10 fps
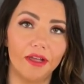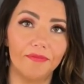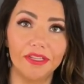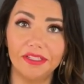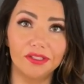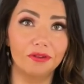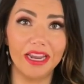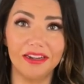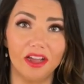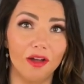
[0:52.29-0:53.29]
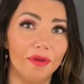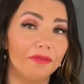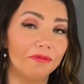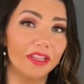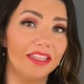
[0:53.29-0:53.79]
this is great and all,
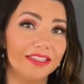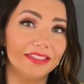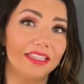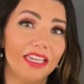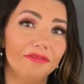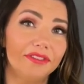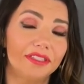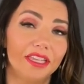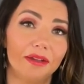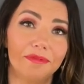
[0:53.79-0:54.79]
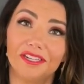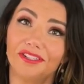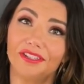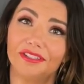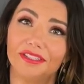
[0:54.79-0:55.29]
but really this leaves the
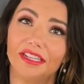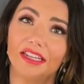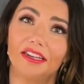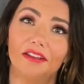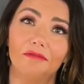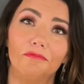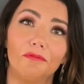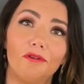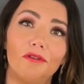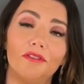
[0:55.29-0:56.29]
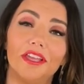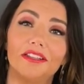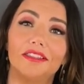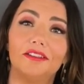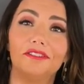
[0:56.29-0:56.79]
opticians in a role
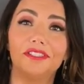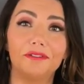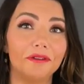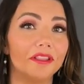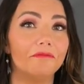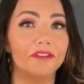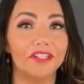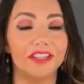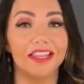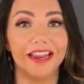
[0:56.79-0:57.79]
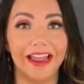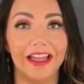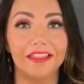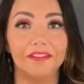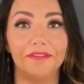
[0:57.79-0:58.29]
that they're secretly wishing they
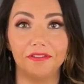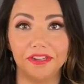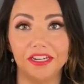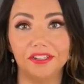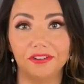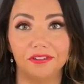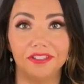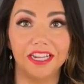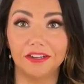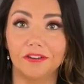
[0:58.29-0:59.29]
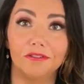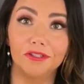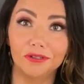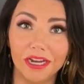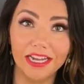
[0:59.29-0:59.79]
had the foundational technical
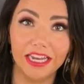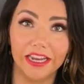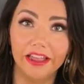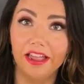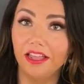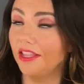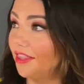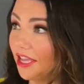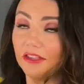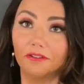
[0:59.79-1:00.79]
training that the other